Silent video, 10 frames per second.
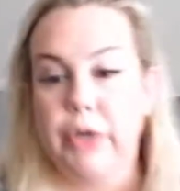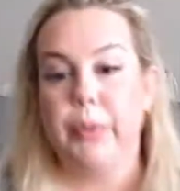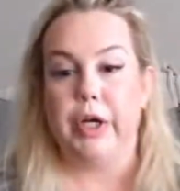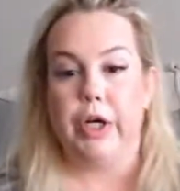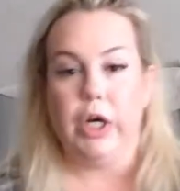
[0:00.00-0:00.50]

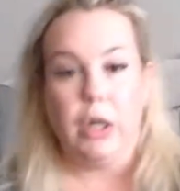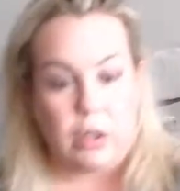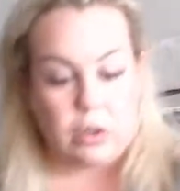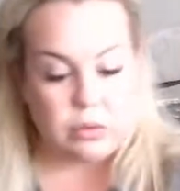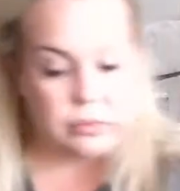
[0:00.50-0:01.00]
we
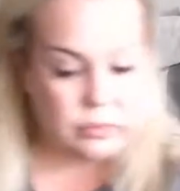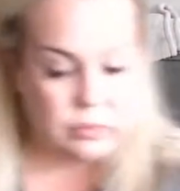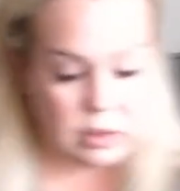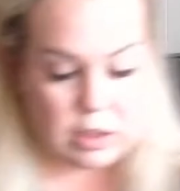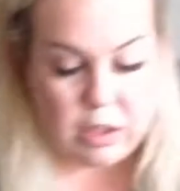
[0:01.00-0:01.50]
go.
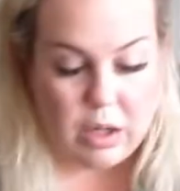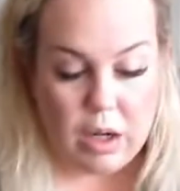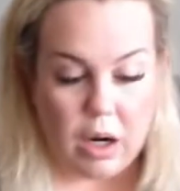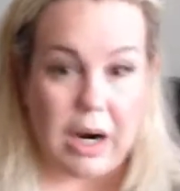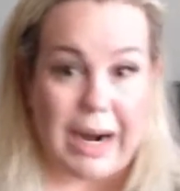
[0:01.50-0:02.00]

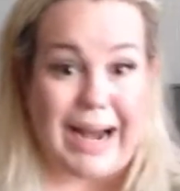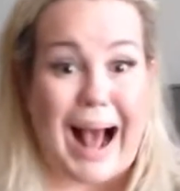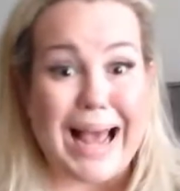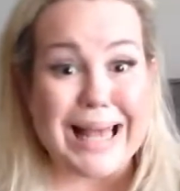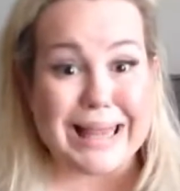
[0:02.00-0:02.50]
All right.
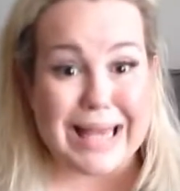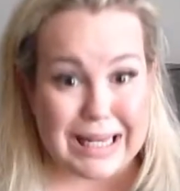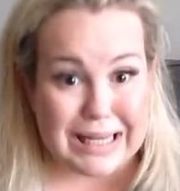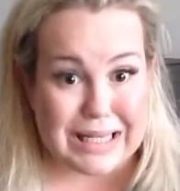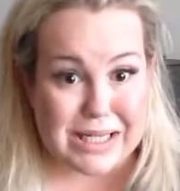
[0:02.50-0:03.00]
I
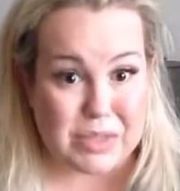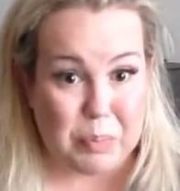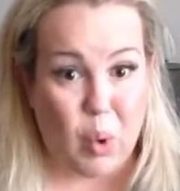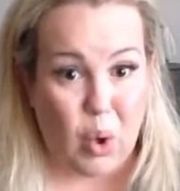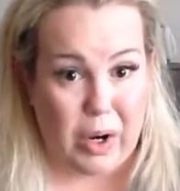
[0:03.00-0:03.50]
think this is
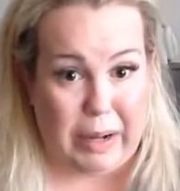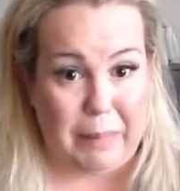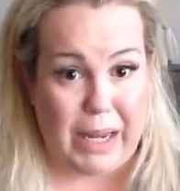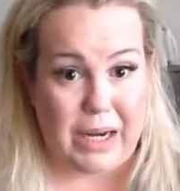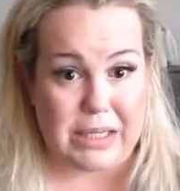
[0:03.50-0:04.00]
pouring
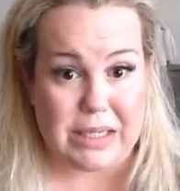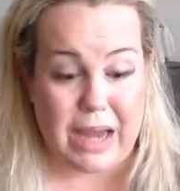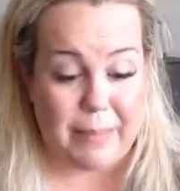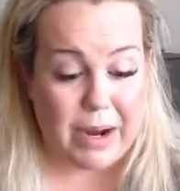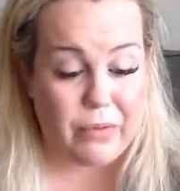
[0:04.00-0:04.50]
paint.
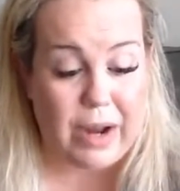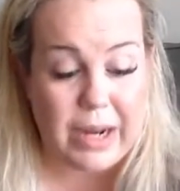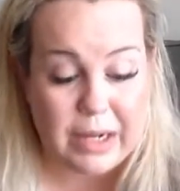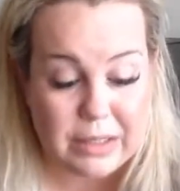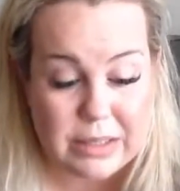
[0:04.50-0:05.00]
Am I
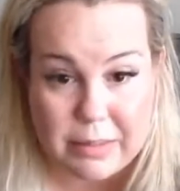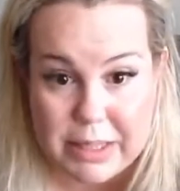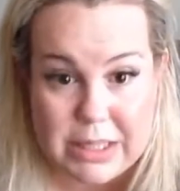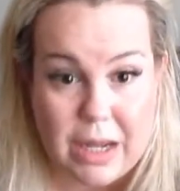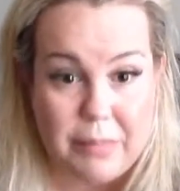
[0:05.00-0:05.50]
right?
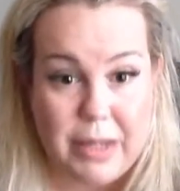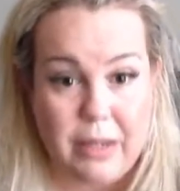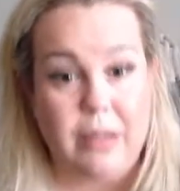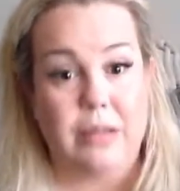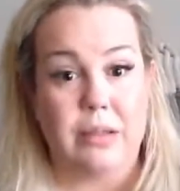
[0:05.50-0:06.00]
Somebody tell
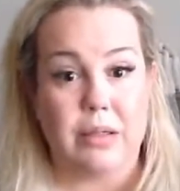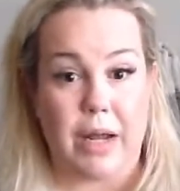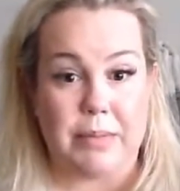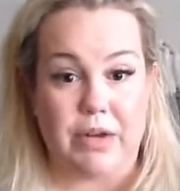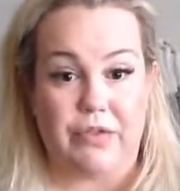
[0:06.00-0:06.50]
me.
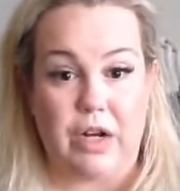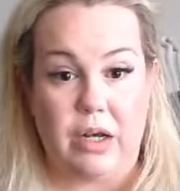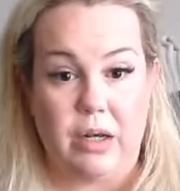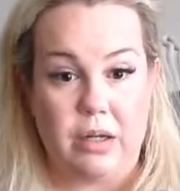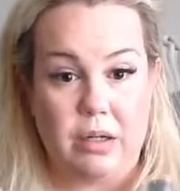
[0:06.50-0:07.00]
Name
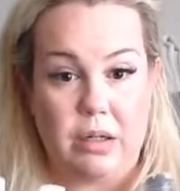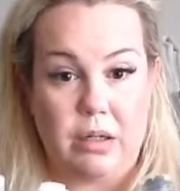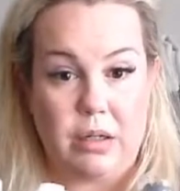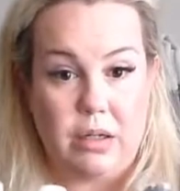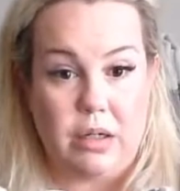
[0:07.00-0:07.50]
Tiffany.
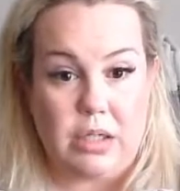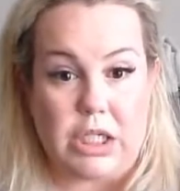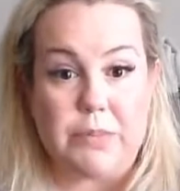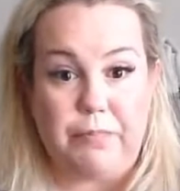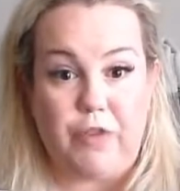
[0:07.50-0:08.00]
Is
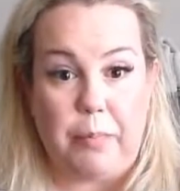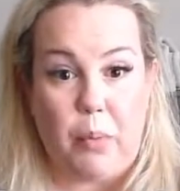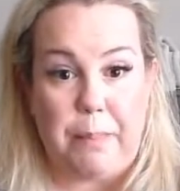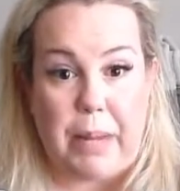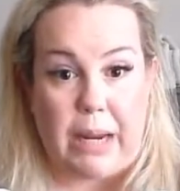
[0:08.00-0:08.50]
this for
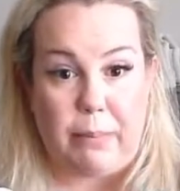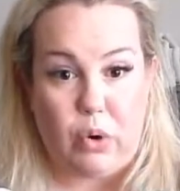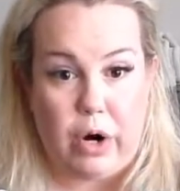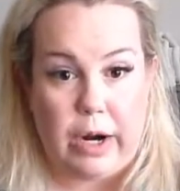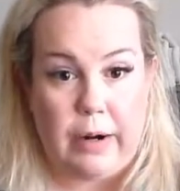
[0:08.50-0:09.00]
paint
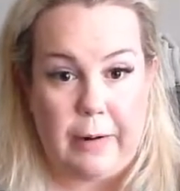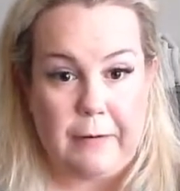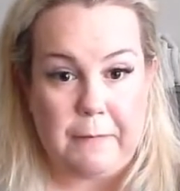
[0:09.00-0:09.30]
pouring?